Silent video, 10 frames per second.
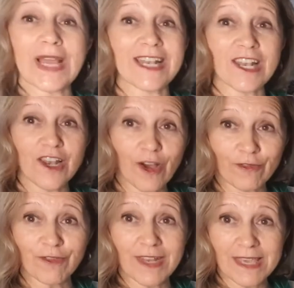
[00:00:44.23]
a
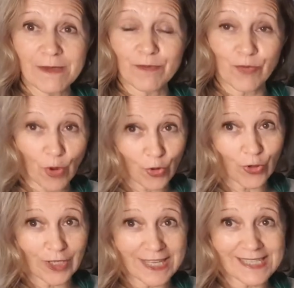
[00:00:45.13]
lovely
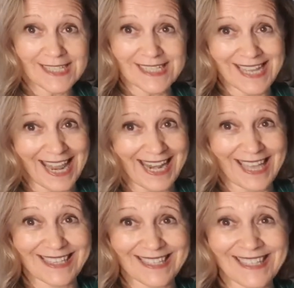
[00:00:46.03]
broccoli
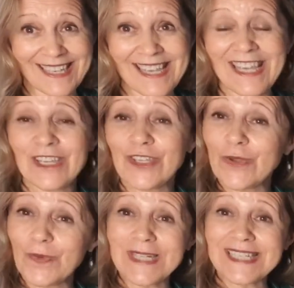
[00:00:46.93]
salad.
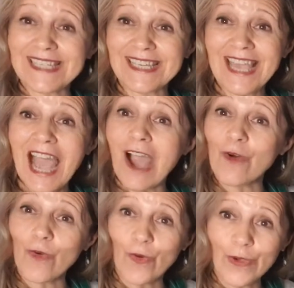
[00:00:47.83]
You will see
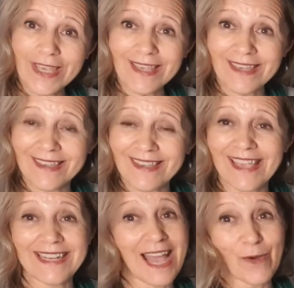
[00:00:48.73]
how quick
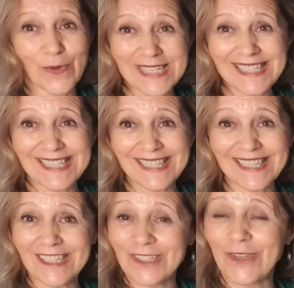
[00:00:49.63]
and how
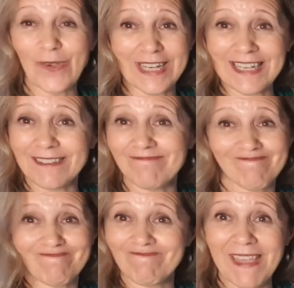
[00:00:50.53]
easy you can
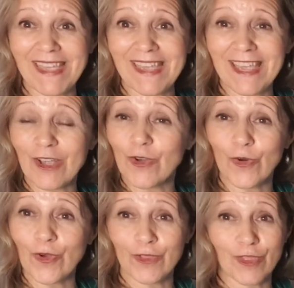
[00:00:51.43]

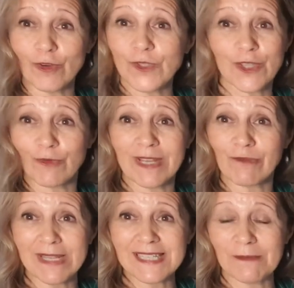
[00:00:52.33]
cook those 3
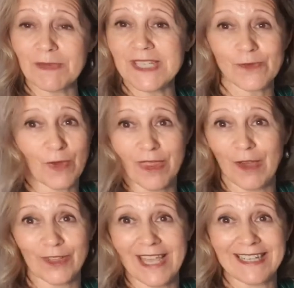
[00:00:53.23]
recipes
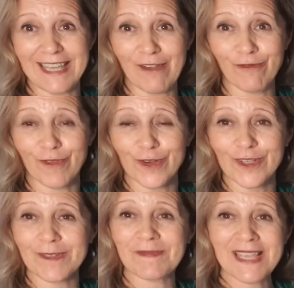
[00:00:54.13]
without any
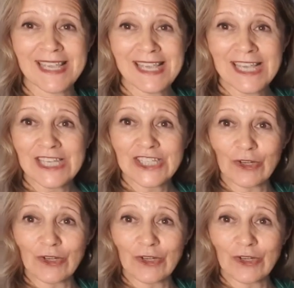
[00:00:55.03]
effort. So